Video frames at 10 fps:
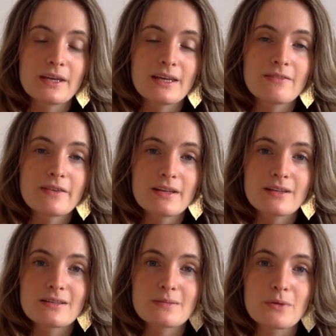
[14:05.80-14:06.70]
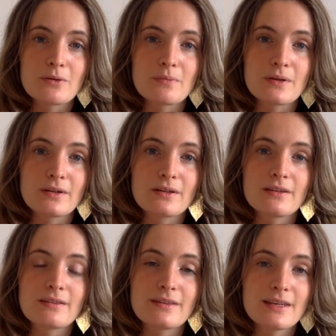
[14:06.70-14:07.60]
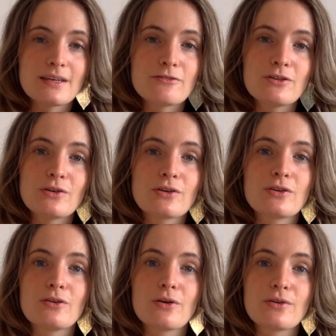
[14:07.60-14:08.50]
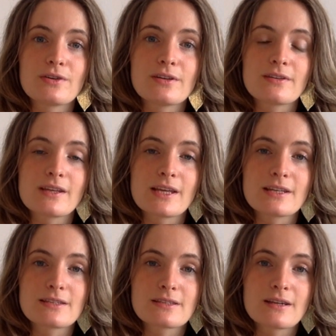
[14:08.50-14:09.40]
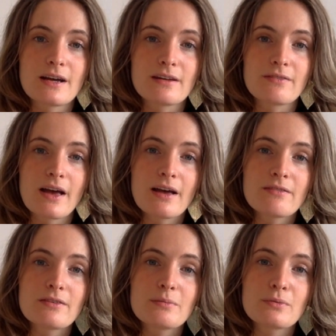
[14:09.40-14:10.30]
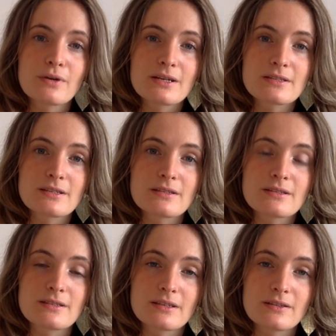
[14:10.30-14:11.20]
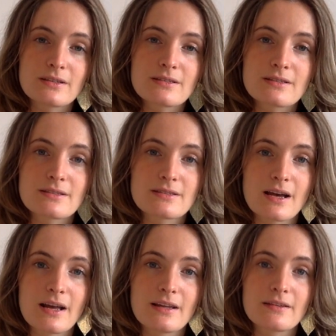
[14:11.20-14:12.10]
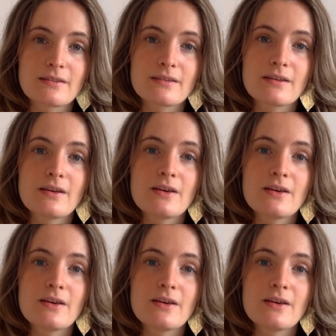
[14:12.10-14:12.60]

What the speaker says: Even in this moment, see if you can notice that there's this kind of ever-present stillness and silence